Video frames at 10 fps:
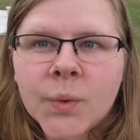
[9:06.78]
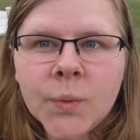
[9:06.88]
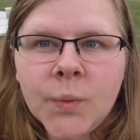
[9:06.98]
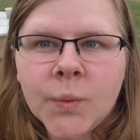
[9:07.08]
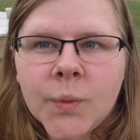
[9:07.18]

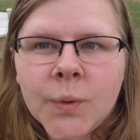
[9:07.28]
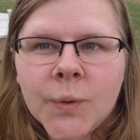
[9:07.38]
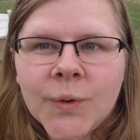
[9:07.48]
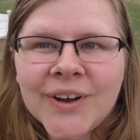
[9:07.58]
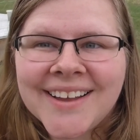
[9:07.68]
Ooh.
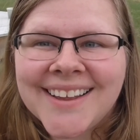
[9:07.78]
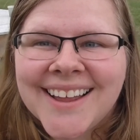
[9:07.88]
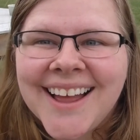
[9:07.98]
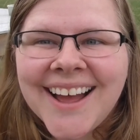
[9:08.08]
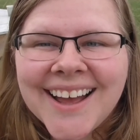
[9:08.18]

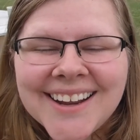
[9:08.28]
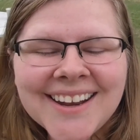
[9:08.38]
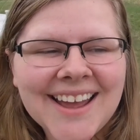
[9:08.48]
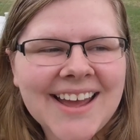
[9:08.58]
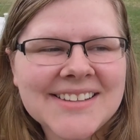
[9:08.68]
I need
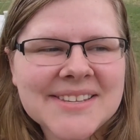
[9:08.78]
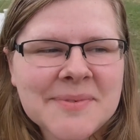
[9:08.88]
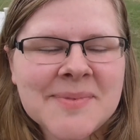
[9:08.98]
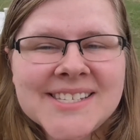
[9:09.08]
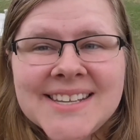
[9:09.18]
to add some
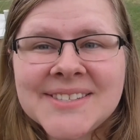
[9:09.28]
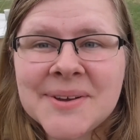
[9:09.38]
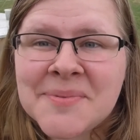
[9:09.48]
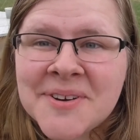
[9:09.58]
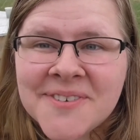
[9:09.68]
of my seeds. So
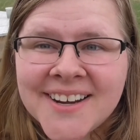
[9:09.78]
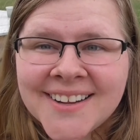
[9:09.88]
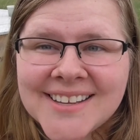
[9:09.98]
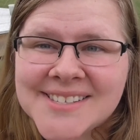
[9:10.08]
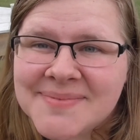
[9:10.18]
I'm going to run
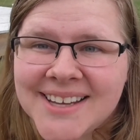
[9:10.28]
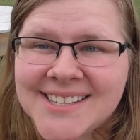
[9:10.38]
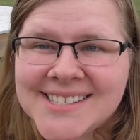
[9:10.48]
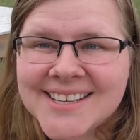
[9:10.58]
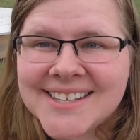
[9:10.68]
and get some
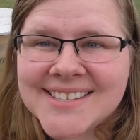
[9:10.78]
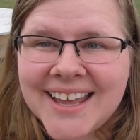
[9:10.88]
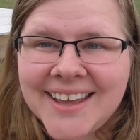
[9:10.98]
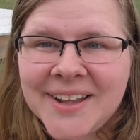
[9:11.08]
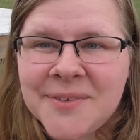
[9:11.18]
lettuce seeds,
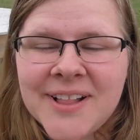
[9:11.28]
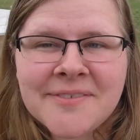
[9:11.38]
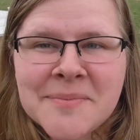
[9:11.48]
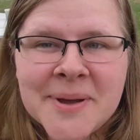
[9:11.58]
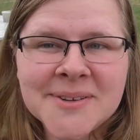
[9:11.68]
and we'll
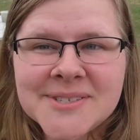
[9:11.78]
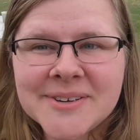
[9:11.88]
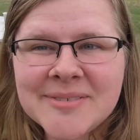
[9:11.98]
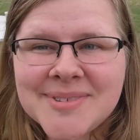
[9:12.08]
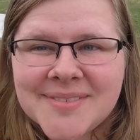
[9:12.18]
have a
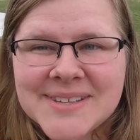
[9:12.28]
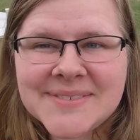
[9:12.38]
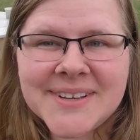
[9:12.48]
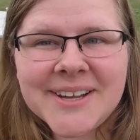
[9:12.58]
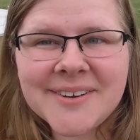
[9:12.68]
postscript of this
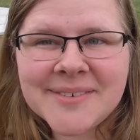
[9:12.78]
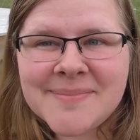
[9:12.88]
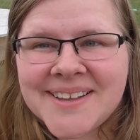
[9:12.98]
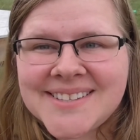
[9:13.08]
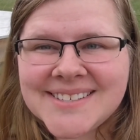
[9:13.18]
video of
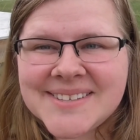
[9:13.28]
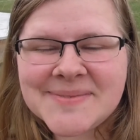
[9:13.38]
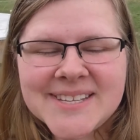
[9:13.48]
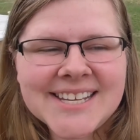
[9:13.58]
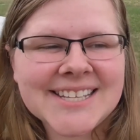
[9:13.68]
planting some
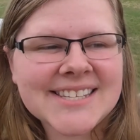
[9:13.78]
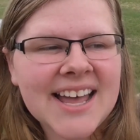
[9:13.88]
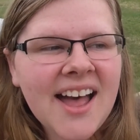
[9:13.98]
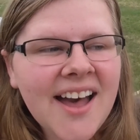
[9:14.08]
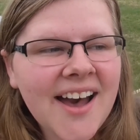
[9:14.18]
seeds.
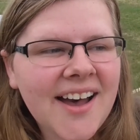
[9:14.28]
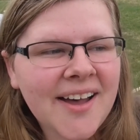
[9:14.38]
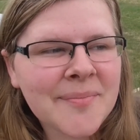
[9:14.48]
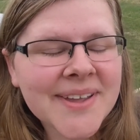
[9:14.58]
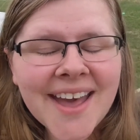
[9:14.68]

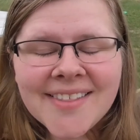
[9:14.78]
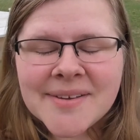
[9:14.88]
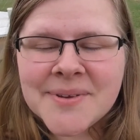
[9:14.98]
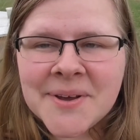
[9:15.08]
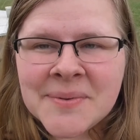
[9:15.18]
But yeah,
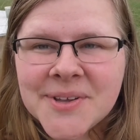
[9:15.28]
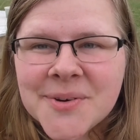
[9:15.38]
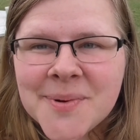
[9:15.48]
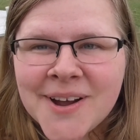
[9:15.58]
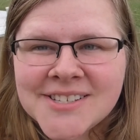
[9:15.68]
let me know what
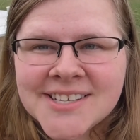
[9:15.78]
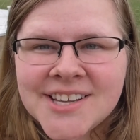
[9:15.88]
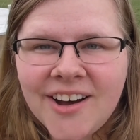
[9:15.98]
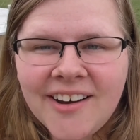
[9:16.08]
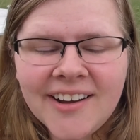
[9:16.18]
your projects
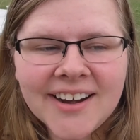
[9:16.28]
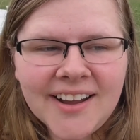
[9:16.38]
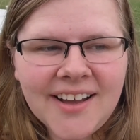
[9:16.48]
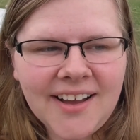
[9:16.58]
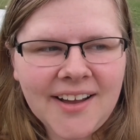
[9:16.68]
are.
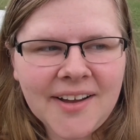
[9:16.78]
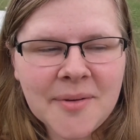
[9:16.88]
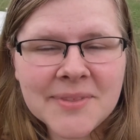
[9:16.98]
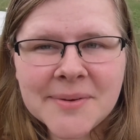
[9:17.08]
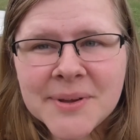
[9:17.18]

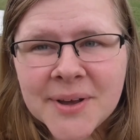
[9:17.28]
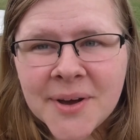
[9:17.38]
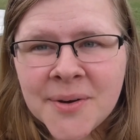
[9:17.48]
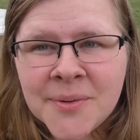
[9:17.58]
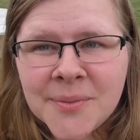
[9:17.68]
Let me
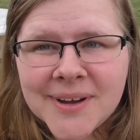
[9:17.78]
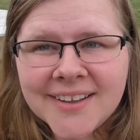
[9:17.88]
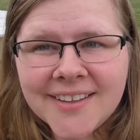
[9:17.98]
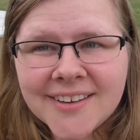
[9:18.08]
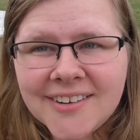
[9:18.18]
know
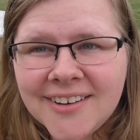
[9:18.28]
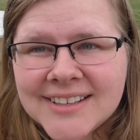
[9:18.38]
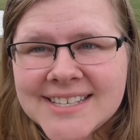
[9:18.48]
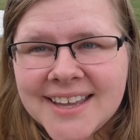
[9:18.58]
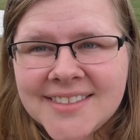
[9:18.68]
what other
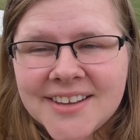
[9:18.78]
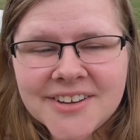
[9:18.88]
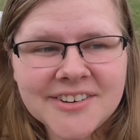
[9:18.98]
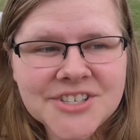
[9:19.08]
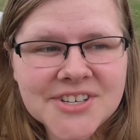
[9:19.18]
content that
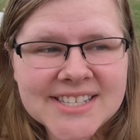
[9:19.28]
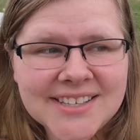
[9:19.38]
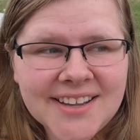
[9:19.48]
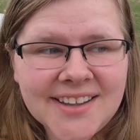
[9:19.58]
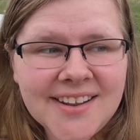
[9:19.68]
you're
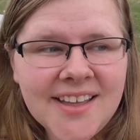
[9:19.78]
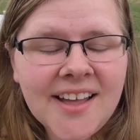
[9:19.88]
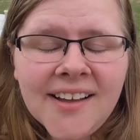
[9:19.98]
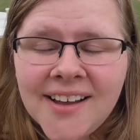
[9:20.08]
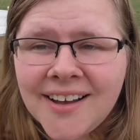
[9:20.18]
interested in.
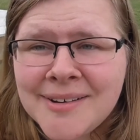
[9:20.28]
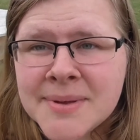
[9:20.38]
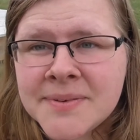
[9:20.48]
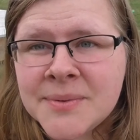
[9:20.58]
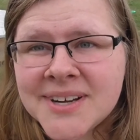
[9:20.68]

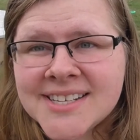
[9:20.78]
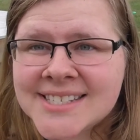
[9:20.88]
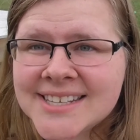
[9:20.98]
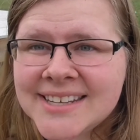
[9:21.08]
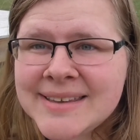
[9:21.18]
If you want to
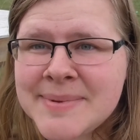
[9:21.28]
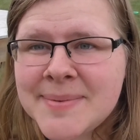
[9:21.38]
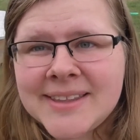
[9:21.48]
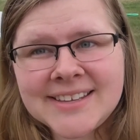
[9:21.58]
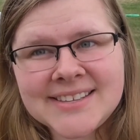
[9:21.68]
see
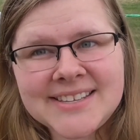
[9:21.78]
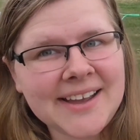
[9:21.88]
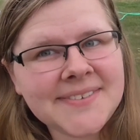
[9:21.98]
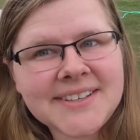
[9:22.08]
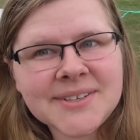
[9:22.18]
maybe like the
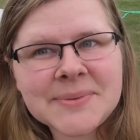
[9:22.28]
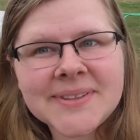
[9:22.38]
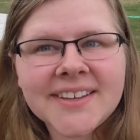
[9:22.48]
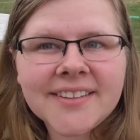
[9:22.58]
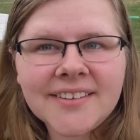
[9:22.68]
daffodils,
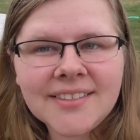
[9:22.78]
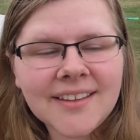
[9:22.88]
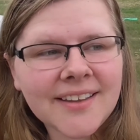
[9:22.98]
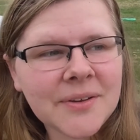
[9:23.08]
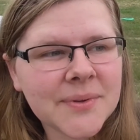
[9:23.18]
what they look
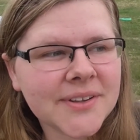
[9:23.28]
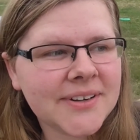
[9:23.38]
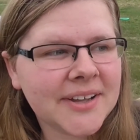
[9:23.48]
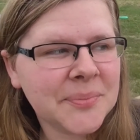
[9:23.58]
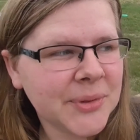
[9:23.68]
like when they're
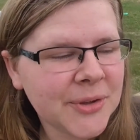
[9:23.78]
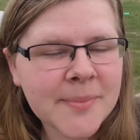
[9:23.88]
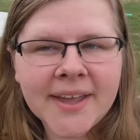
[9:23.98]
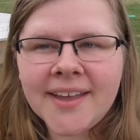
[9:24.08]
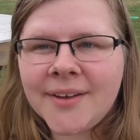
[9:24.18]
done
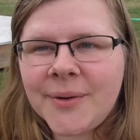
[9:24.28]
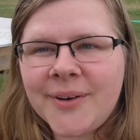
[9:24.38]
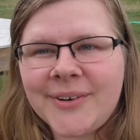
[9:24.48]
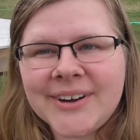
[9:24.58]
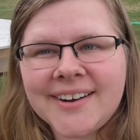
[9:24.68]
blooming,
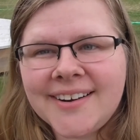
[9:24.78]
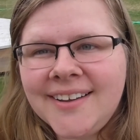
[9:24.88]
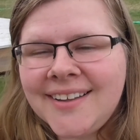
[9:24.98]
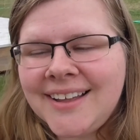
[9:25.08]
or